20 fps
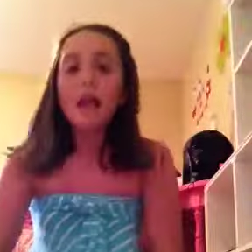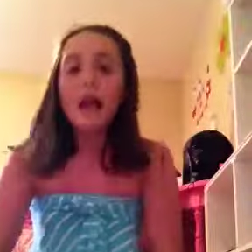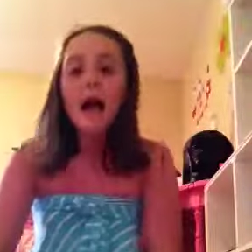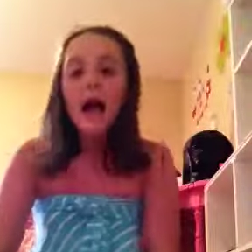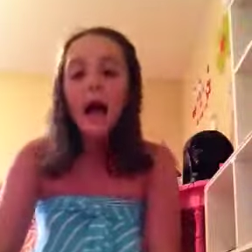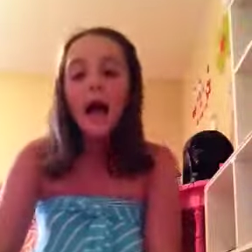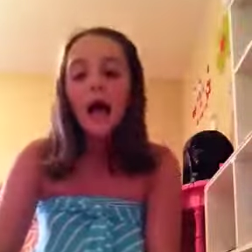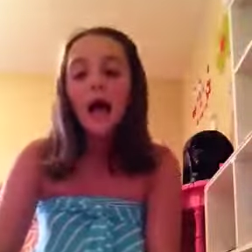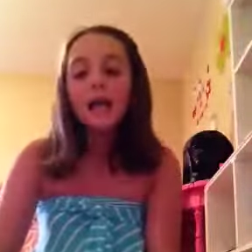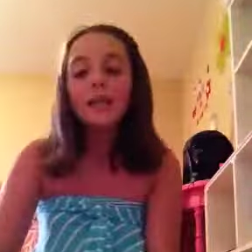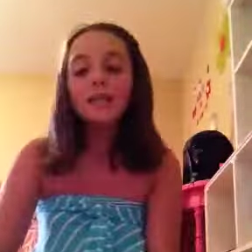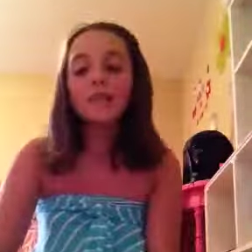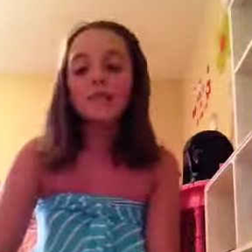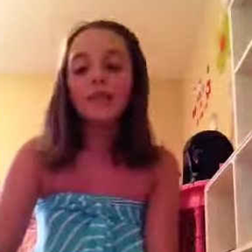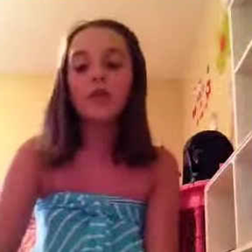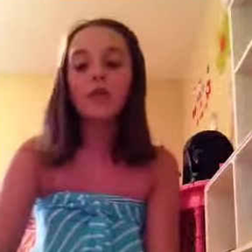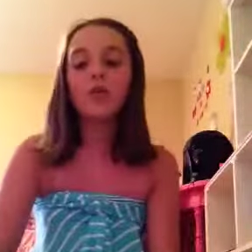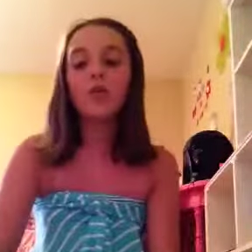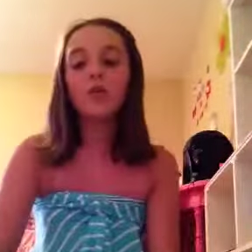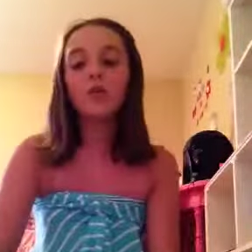I
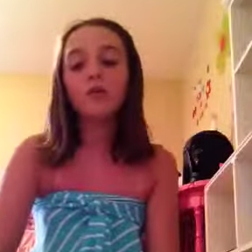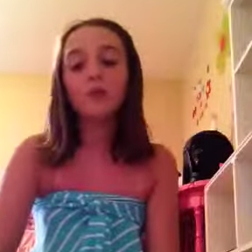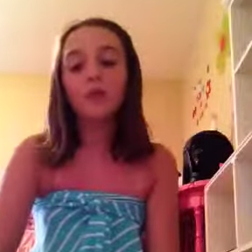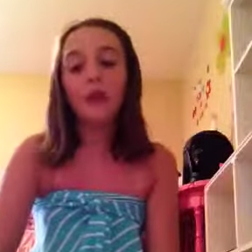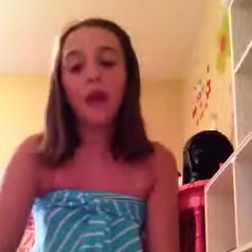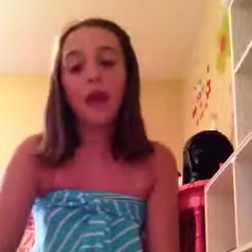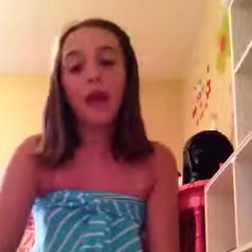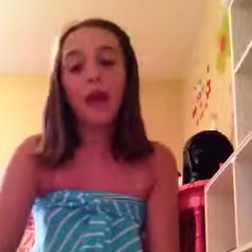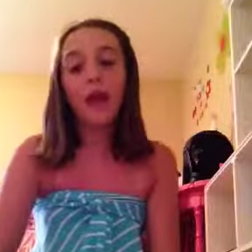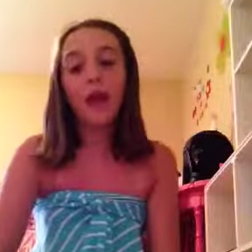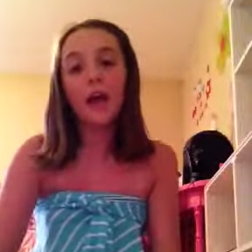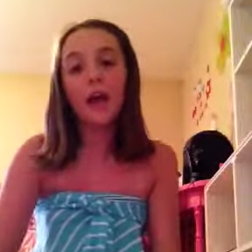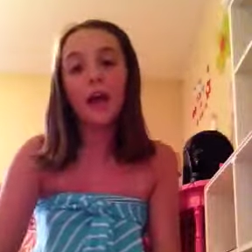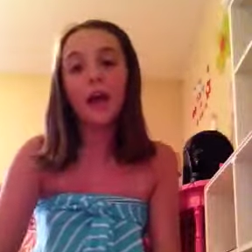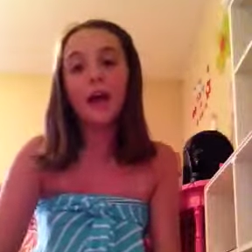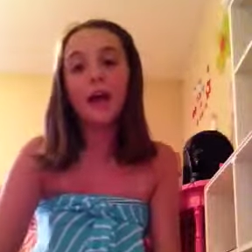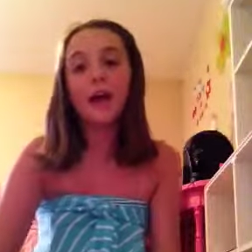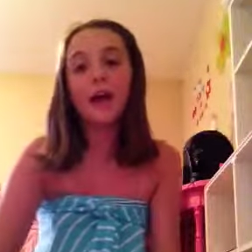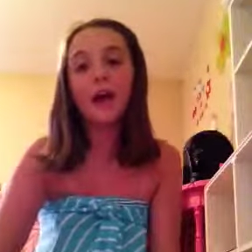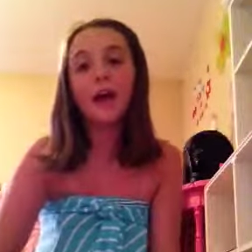don't
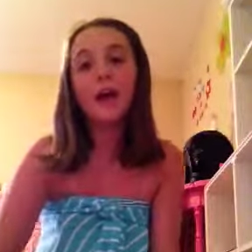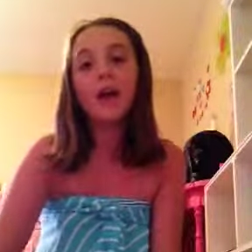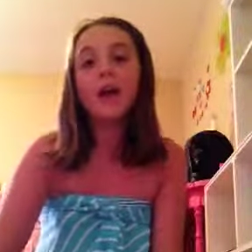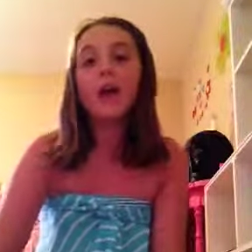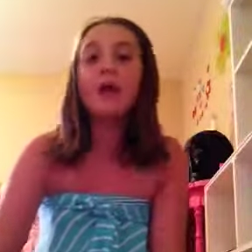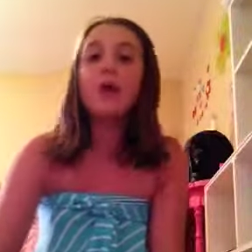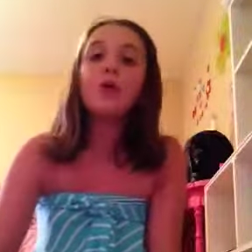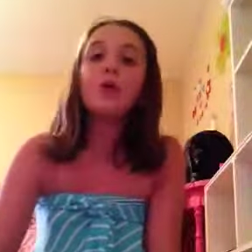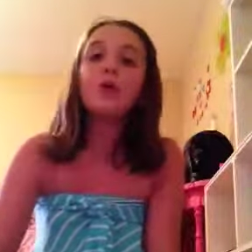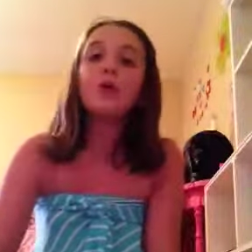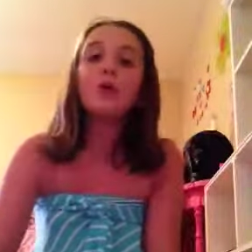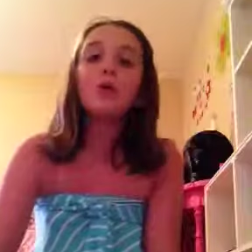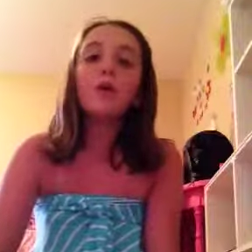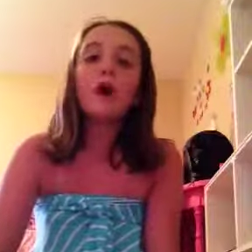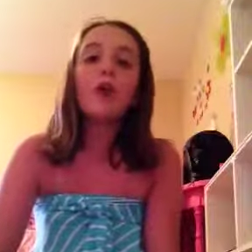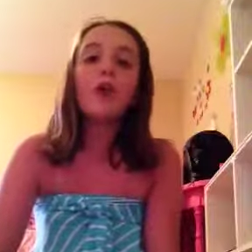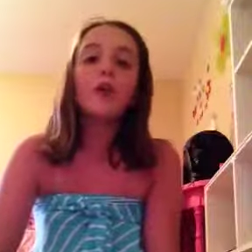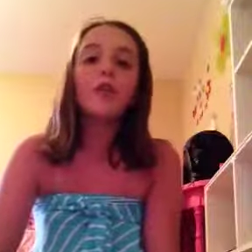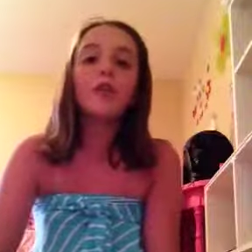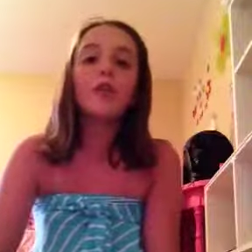care
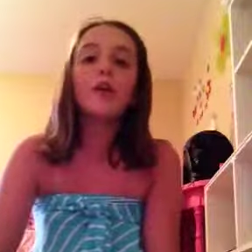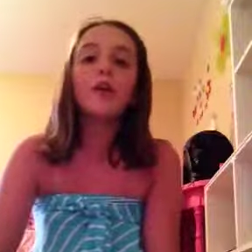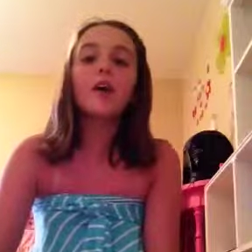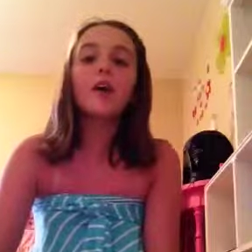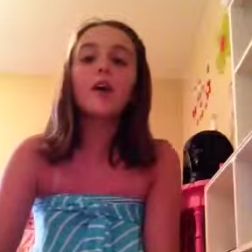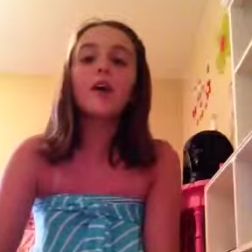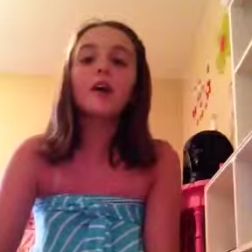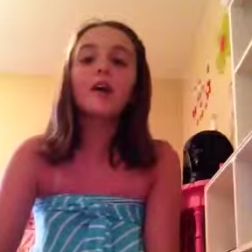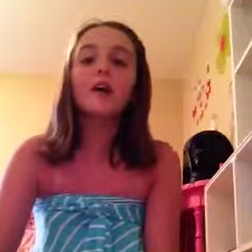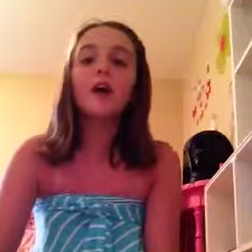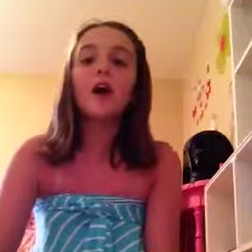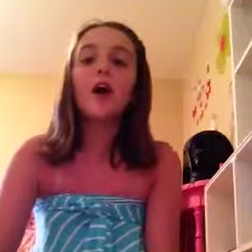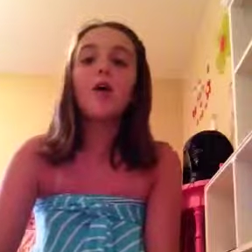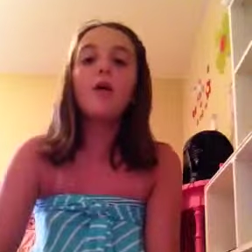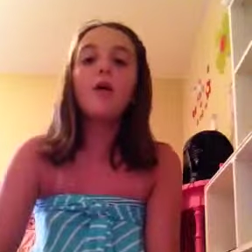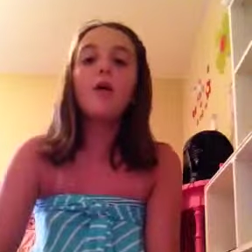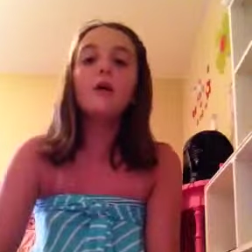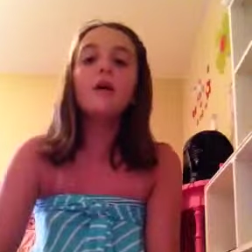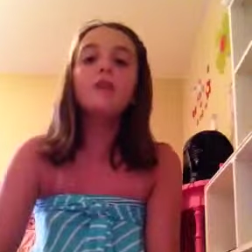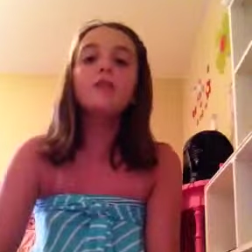what they're
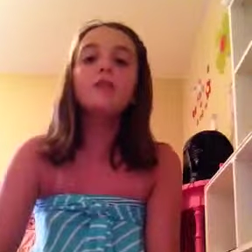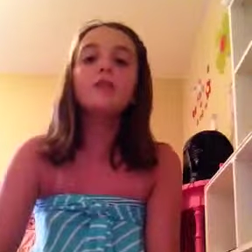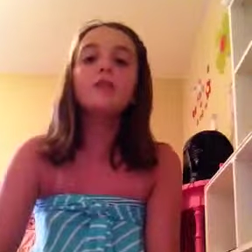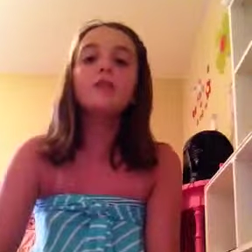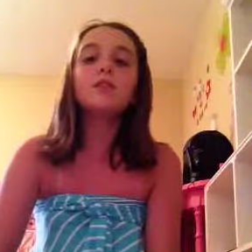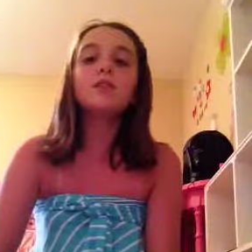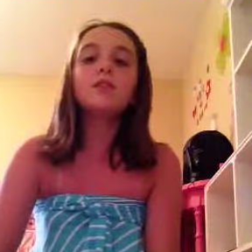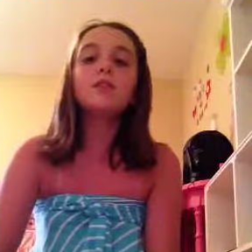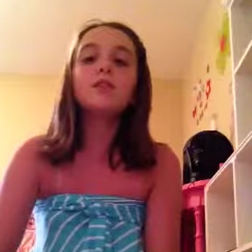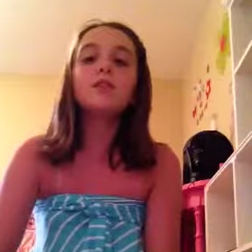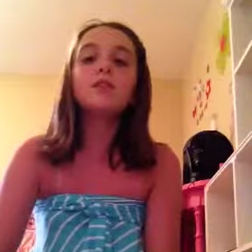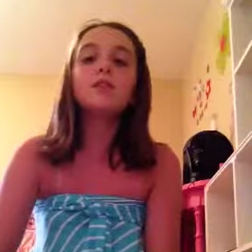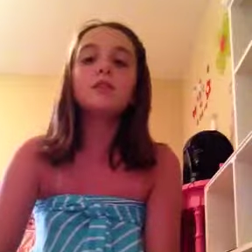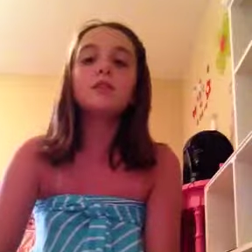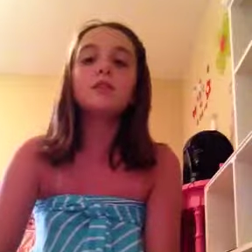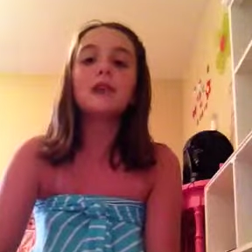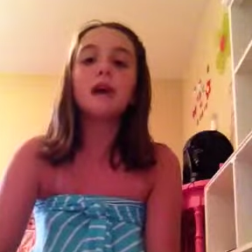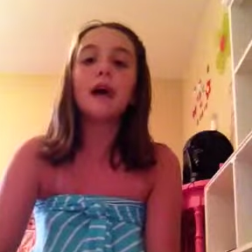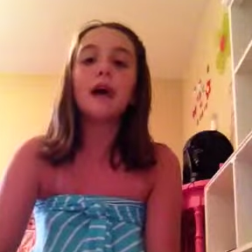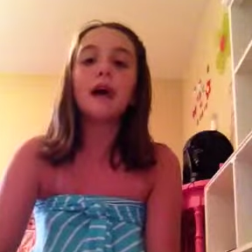going to
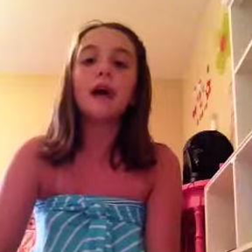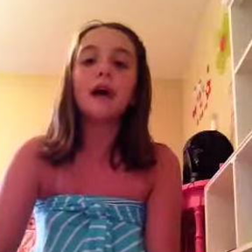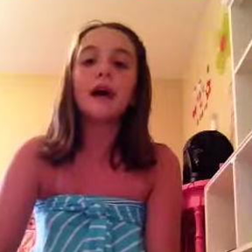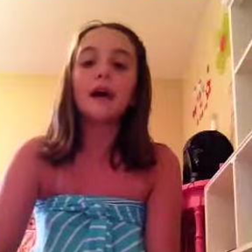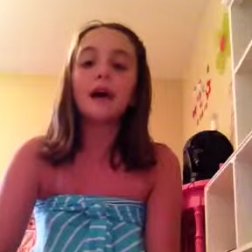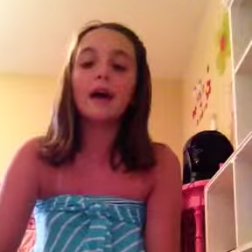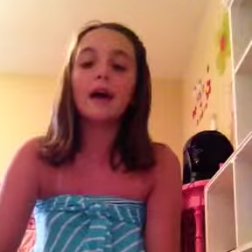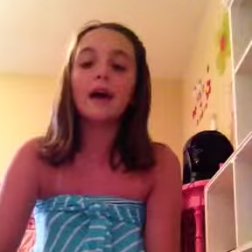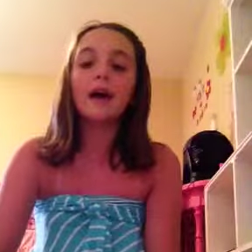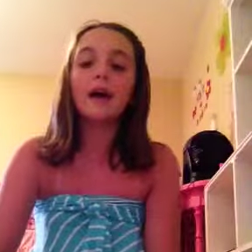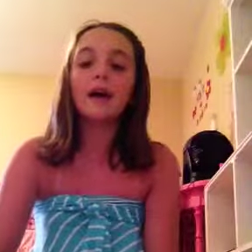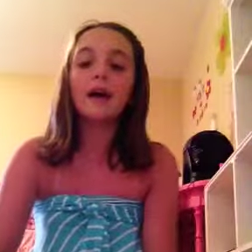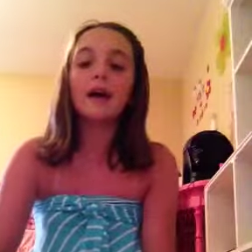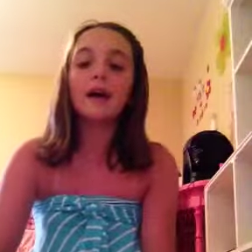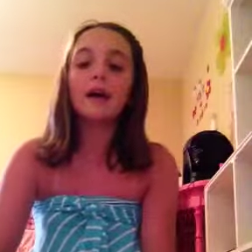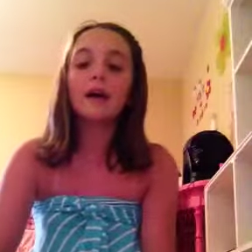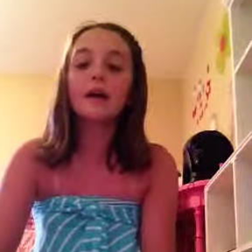say.